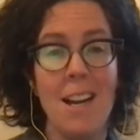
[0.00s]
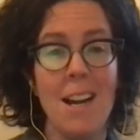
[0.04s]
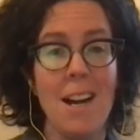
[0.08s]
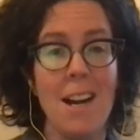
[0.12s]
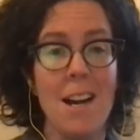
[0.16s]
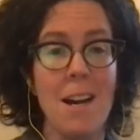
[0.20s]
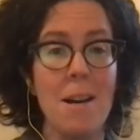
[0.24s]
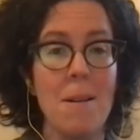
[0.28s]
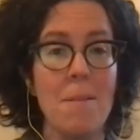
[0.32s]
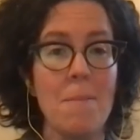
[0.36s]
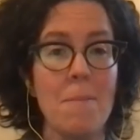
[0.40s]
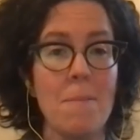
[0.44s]

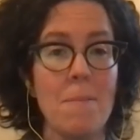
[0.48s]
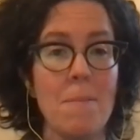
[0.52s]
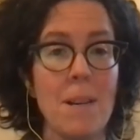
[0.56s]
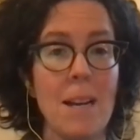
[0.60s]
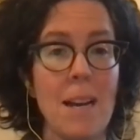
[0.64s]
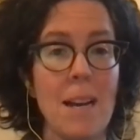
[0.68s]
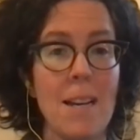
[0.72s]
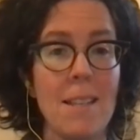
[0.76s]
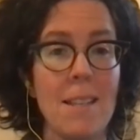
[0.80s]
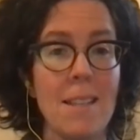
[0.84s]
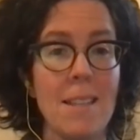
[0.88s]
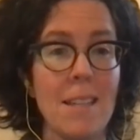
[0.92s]

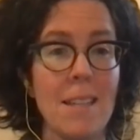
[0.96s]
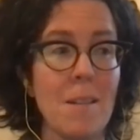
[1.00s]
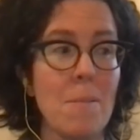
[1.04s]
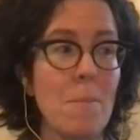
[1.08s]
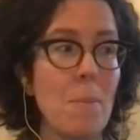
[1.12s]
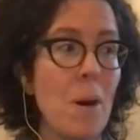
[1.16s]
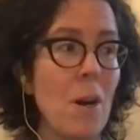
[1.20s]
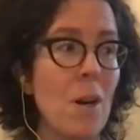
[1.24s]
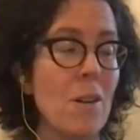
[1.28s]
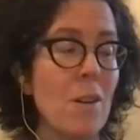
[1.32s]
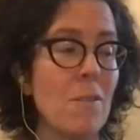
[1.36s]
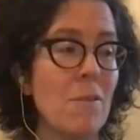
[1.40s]
I think
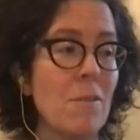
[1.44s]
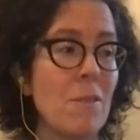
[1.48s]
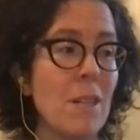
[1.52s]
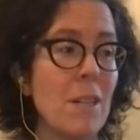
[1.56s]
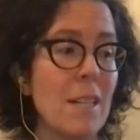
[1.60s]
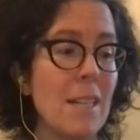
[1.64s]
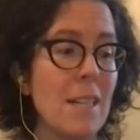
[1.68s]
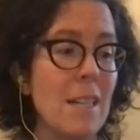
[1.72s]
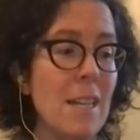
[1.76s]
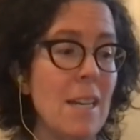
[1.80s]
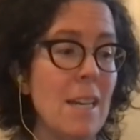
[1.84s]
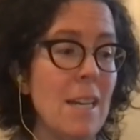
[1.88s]
part of
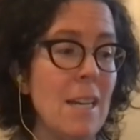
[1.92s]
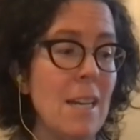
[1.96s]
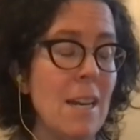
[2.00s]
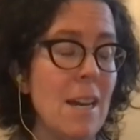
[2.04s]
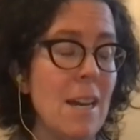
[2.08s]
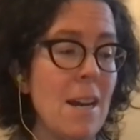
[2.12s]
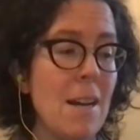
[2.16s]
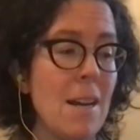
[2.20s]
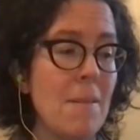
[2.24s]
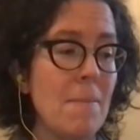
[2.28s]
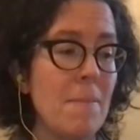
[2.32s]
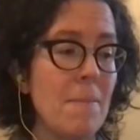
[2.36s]
what
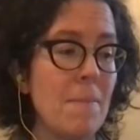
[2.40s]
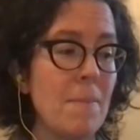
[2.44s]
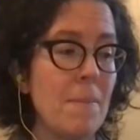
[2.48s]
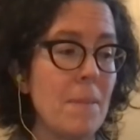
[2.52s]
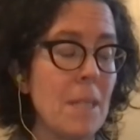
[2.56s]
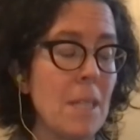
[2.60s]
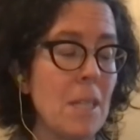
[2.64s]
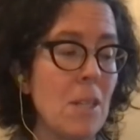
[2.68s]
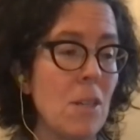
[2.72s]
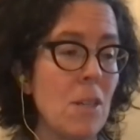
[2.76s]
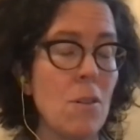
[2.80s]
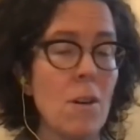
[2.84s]

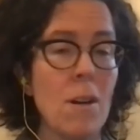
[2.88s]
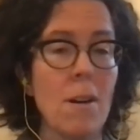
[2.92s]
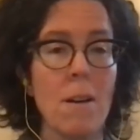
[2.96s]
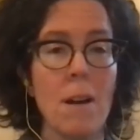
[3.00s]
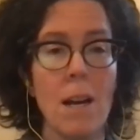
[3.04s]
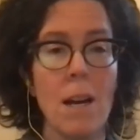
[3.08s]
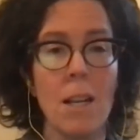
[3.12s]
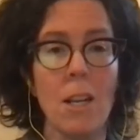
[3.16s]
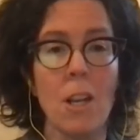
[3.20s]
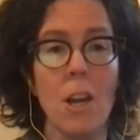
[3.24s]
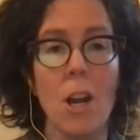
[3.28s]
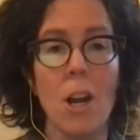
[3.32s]

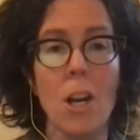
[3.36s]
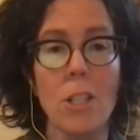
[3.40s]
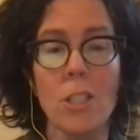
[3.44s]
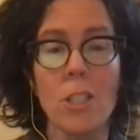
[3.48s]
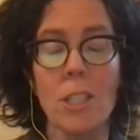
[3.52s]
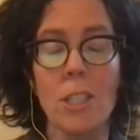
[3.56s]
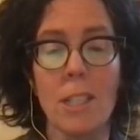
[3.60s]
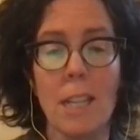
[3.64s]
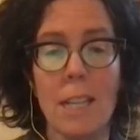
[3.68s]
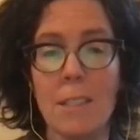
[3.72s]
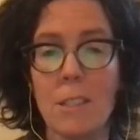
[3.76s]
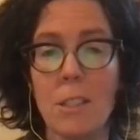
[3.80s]
a
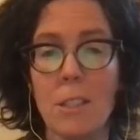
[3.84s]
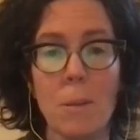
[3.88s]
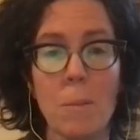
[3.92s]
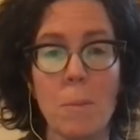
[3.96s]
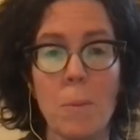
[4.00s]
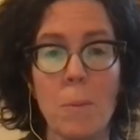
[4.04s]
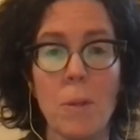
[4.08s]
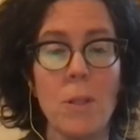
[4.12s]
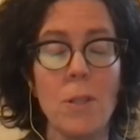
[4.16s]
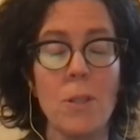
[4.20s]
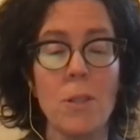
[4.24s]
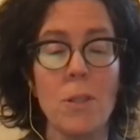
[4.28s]
large lentil
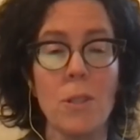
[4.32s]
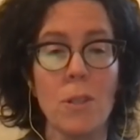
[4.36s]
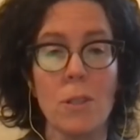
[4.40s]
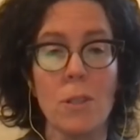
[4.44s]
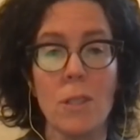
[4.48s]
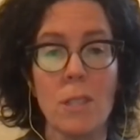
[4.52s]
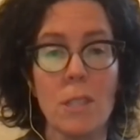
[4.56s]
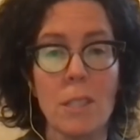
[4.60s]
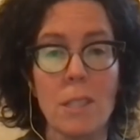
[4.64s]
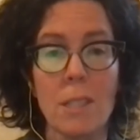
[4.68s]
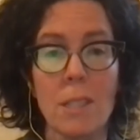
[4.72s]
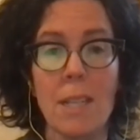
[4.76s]
producer
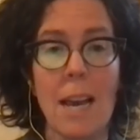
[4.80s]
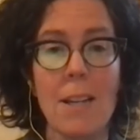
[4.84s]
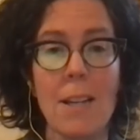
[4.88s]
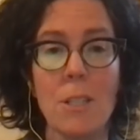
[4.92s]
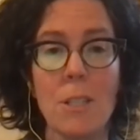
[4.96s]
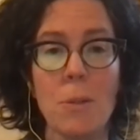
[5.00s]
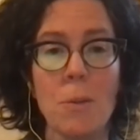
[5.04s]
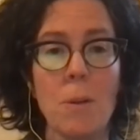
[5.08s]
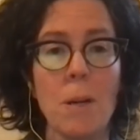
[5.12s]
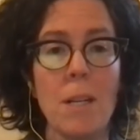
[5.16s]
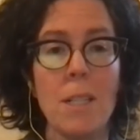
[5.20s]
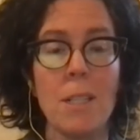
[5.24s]
in
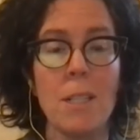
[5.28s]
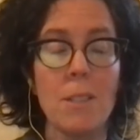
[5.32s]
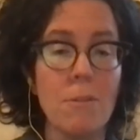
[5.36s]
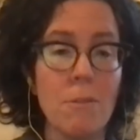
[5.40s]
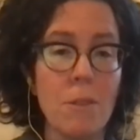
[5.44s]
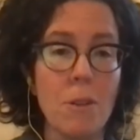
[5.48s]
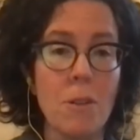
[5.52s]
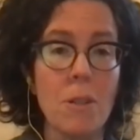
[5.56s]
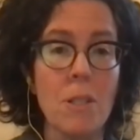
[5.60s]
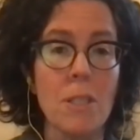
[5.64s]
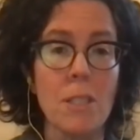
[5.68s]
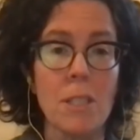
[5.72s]
Saskatchewan is
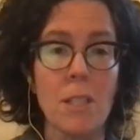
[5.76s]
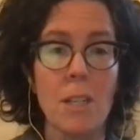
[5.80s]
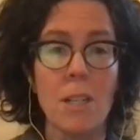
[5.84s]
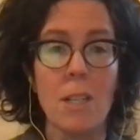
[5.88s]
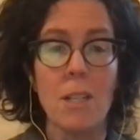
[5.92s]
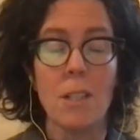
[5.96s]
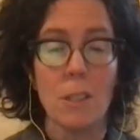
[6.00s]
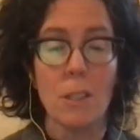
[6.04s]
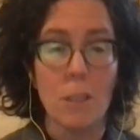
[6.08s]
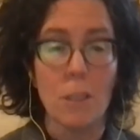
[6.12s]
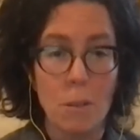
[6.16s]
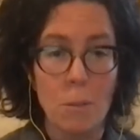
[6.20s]
focused on
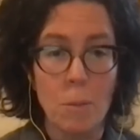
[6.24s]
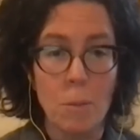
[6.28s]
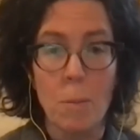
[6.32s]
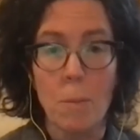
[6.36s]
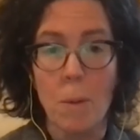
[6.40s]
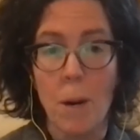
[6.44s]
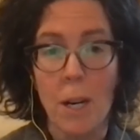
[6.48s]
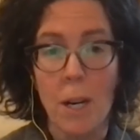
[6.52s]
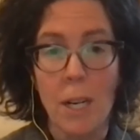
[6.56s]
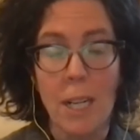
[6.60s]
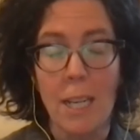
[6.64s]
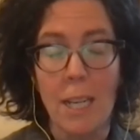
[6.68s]
a global
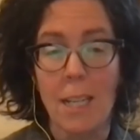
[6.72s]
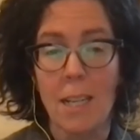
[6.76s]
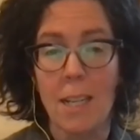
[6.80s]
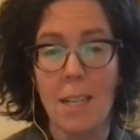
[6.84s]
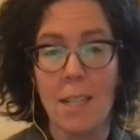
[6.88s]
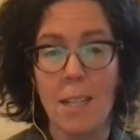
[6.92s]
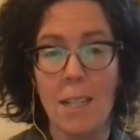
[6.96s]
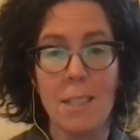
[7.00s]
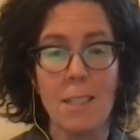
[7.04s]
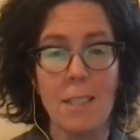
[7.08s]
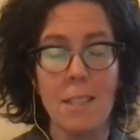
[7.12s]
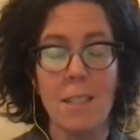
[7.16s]
market,
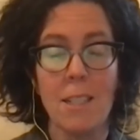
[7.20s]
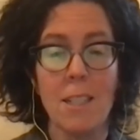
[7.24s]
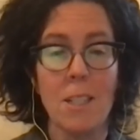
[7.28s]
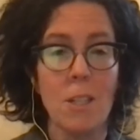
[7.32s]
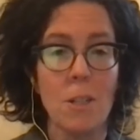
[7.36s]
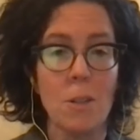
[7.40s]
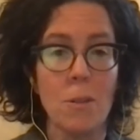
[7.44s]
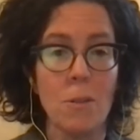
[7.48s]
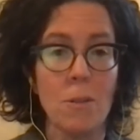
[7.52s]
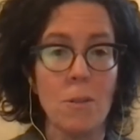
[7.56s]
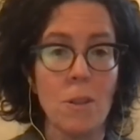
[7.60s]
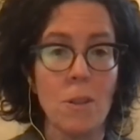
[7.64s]
and
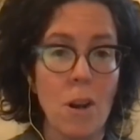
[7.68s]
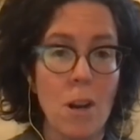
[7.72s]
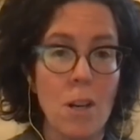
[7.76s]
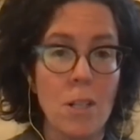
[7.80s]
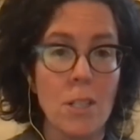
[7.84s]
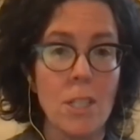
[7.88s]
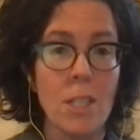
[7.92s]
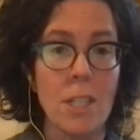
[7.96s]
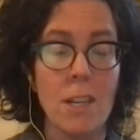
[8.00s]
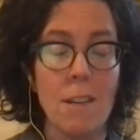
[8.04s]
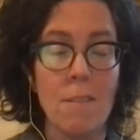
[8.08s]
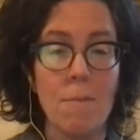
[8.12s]
there
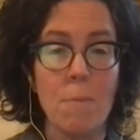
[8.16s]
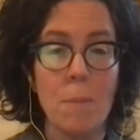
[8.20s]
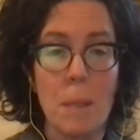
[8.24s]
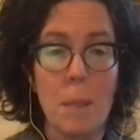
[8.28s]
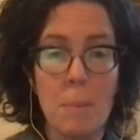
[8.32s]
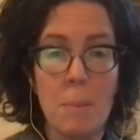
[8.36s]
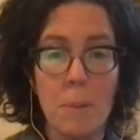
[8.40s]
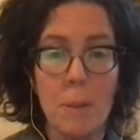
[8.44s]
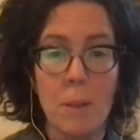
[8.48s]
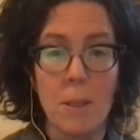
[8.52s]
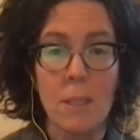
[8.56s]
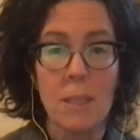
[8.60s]
aren't enough
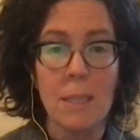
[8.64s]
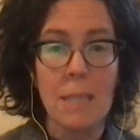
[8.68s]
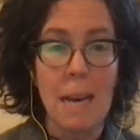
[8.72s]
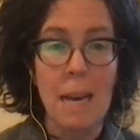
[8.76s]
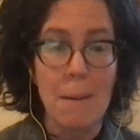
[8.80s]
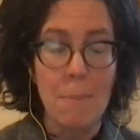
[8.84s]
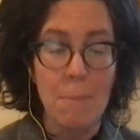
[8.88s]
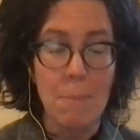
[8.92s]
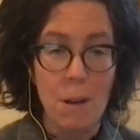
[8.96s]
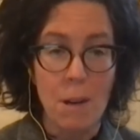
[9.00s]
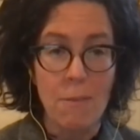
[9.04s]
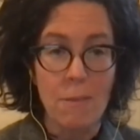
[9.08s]
people in
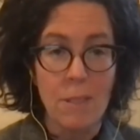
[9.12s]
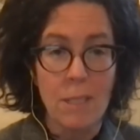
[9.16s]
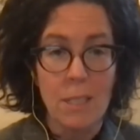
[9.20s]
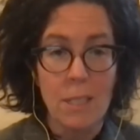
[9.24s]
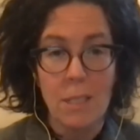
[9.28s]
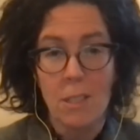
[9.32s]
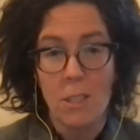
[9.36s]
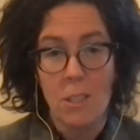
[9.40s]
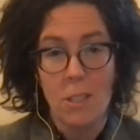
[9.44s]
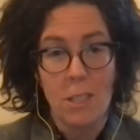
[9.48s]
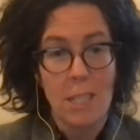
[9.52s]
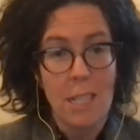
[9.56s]
that
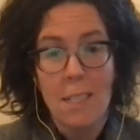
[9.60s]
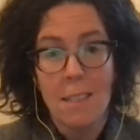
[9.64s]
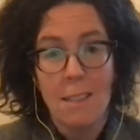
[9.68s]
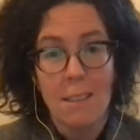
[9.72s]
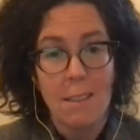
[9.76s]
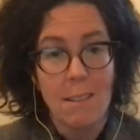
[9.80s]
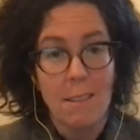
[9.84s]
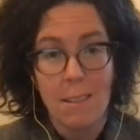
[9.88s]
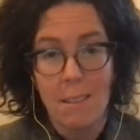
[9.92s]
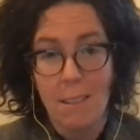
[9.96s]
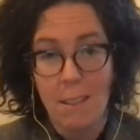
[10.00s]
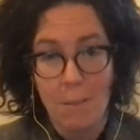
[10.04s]
province to
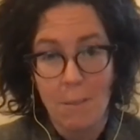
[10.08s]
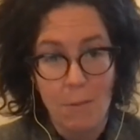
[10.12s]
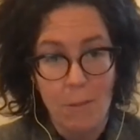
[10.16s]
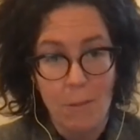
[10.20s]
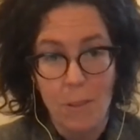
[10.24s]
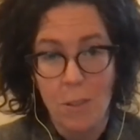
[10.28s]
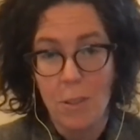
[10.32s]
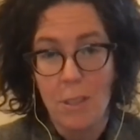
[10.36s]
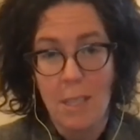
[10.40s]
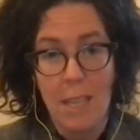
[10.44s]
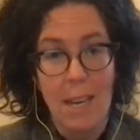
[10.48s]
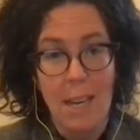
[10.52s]
eat the
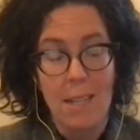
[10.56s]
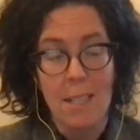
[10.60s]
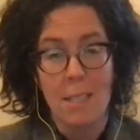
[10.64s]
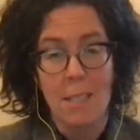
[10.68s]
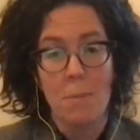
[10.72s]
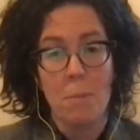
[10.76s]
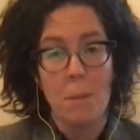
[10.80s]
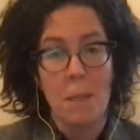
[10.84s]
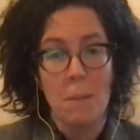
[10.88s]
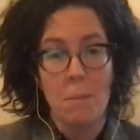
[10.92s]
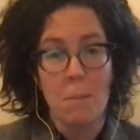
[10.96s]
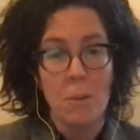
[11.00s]
food that
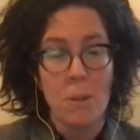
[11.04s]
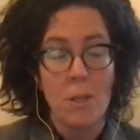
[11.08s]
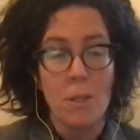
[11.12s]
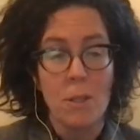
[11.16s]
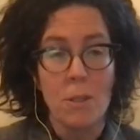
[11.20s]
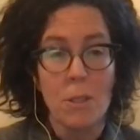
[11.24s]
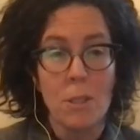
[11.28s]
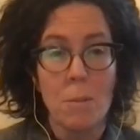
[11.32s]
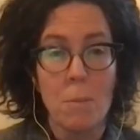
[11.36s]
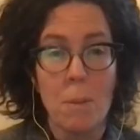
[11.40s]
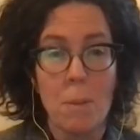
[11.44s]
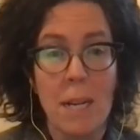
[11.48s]
is being
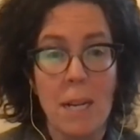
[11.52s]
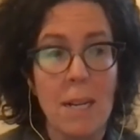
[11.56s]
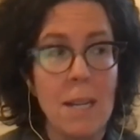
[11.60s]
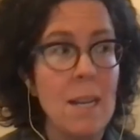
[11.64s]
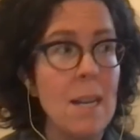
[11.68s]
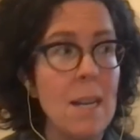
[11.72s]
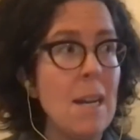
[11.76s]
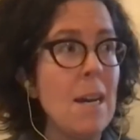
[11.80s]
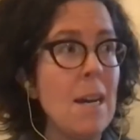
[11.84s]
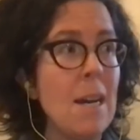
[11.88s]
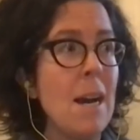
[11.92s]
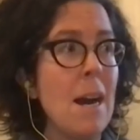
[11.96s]
produced. But
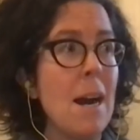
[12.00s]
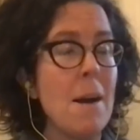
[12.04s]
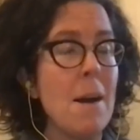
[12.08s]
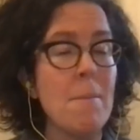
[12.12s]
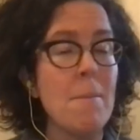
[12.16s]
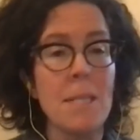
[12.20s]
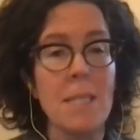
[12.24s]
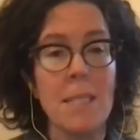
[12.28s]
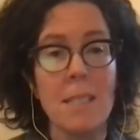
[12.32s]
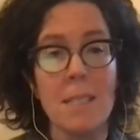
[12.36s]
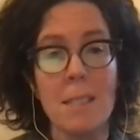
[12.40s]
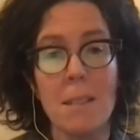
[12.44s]

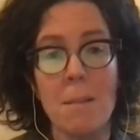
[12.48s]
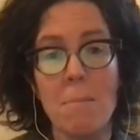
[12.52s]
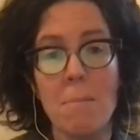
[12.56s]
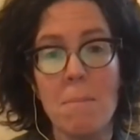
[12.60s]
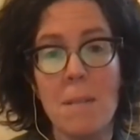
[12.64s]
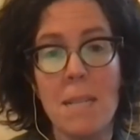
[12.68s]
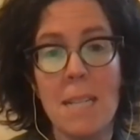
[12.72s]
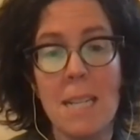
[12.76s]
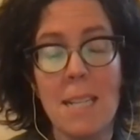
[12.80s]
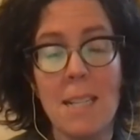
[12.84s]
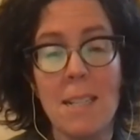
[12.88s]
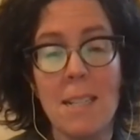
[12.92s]
it doesn't
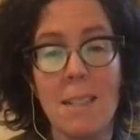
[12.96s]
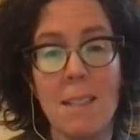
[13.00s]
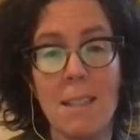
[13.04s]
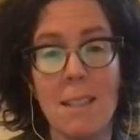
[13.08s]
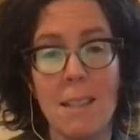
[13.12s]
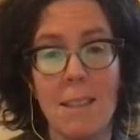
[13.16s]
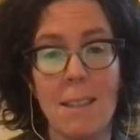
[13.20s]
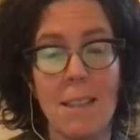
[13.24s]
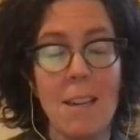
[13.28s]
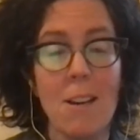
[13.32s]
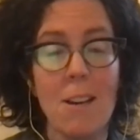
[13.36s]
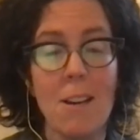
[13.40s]
mean
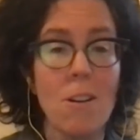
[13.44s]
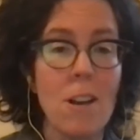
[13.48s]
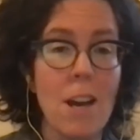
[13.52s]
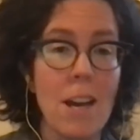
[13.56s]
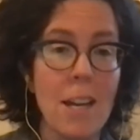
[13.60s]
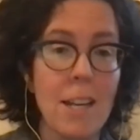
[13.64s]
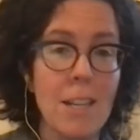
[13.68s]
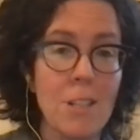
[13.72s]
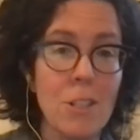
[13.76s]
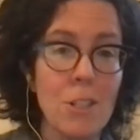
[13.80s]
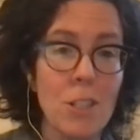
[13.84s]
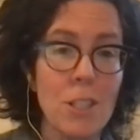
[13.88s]
that they are
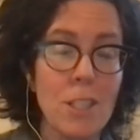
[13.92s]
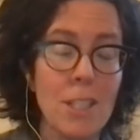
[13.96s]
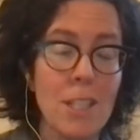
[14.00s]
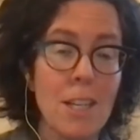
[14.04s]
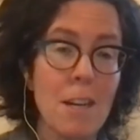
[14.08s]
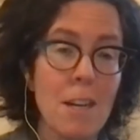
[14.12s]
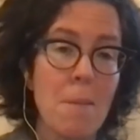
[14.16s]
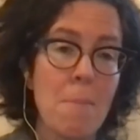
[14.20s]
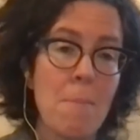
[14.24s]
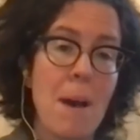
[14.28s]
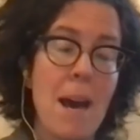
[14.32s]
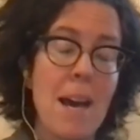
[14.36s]
not
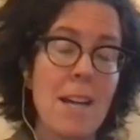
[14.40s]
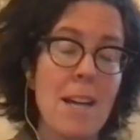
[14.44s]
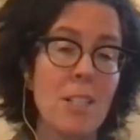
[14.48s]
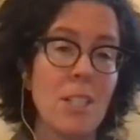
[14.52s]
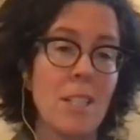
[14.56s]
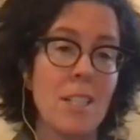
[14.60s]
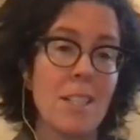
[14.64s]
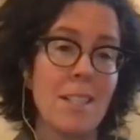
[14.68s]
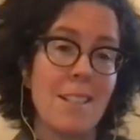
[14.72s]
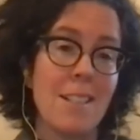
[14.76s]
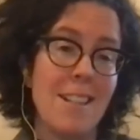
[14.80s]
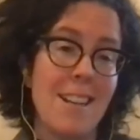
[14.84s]
interested and
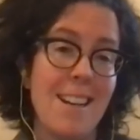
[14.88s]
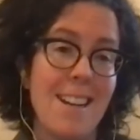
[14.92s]
passionate.